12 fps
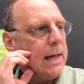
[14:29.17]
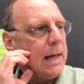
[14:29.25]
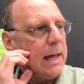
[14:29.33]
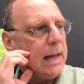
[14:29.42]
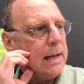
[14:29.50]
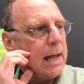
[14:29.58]

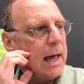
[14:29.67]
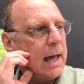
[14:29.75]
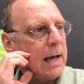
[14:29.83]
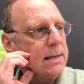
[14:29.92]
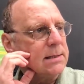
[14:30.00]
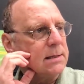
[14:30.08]
and
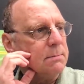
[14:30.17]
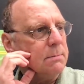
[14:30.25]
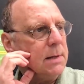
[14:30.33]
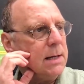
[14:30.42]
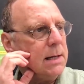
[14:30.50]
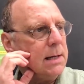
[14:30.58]
asked
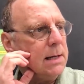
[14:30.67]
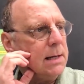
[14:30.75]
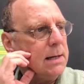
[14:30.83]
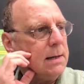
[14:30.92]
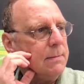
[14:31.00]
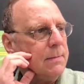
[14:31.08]

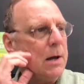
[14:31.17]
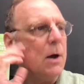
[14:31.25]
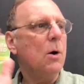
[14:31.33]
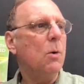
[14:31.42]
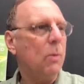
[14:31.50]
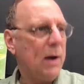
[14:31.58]
me,
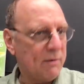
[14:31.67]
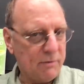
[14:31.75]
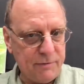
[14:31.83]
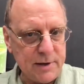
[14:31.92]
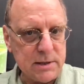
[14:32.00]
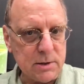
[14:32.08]
we have a
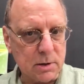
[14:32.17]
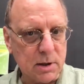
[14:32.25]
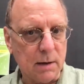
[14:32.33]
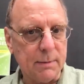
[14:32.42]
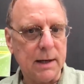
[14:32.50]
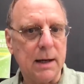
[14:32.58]
visitor
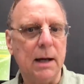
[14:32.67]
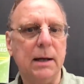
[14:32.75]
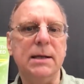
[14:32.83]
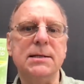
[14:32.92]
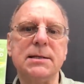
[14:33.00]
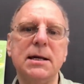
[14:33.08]
coming in.
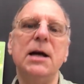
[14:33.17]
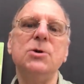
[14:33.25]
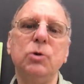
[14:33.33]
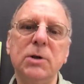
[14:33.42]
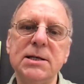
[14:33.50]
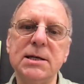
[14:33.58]
He's
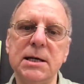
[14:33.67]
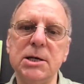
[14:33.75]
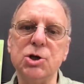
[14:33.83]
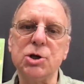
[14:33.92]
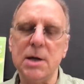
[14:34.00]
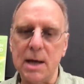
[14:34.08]
scheduled to
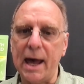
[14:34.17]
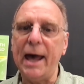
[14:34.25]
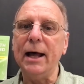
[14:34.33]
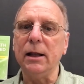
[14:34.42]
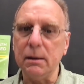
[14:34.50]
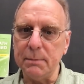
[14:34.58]
teach
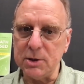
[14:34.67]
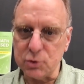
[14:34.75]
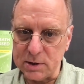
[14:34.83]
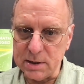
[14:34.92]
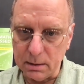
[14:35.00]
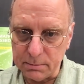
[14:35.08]

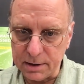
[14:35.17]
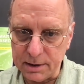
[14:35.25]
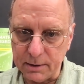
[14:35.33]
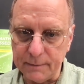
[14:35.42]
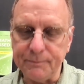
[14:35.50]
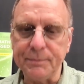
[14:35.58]
elementary number
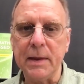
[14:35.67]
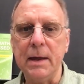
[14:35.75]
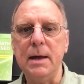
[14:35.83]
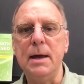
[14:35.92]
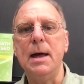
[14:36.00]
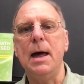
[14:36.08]
theory.
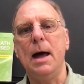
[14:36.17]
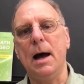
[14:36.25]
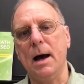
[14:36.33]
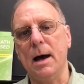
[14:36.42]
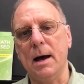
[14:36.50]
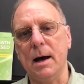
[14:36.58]

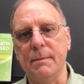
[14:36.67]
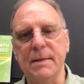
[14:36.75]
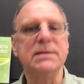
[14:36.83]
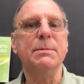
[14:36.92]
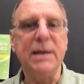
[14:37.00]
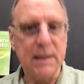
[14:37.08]
Um,
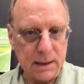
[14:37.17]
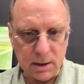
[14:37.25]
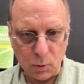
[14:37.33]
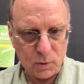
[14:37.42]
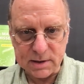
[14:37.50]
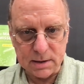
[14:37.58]
that's a beginning
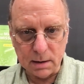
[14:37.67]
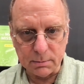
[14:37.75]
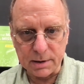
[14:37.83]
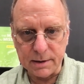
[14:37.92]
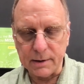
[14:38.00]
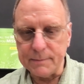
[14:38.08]
course in number
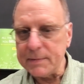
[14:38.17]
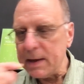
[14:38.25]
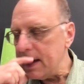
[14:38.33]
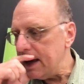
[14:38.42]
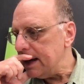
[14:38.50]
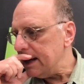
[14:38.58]
theory.
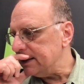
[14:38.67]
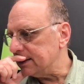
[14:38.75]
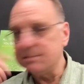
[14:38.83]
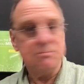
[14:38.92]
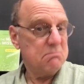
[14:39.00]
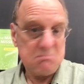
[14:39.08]
He says,
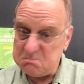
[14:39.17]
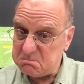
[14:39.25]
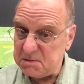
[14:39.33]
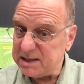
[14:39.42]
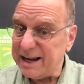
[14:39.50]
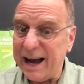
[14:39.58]

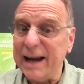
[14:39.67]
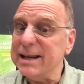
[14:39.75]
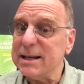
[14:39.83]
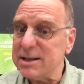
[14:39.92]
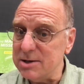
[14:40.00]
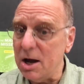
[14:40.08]
this guy
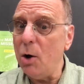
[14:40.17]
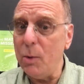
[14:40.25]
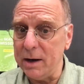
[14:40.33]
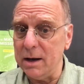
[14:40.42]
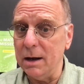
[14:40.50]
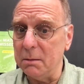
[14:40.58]
doesn't know
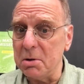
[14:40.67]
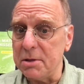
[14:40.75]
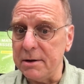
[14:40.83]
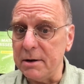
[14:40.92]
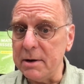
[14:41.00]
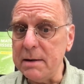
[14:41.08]
any number
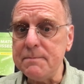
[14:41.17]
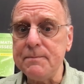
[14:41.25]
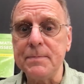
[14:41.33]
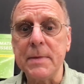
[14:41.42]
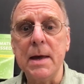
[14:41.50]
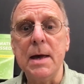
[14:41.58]
theory.
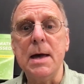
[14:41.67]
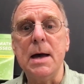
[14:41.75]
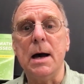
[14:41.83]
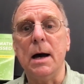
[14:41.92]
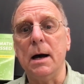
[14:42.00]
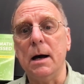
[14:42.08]

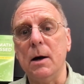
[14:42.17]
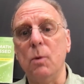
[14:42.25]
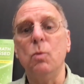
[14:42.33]
Uh,